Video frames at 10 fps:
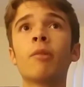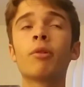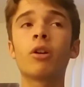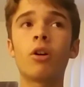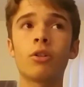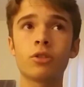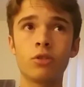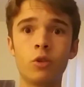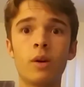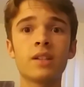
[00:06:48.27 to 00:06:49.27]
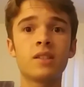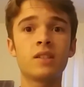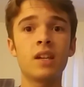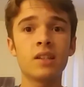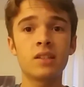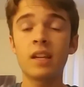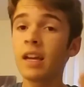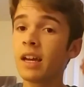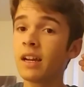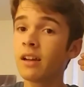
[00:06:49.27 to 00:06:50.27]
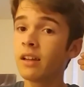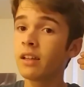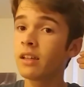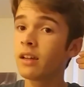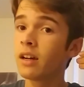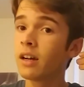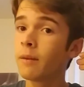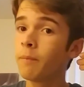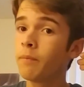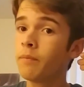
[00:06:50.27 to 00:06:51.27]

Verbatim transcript: but also to assist and, uh,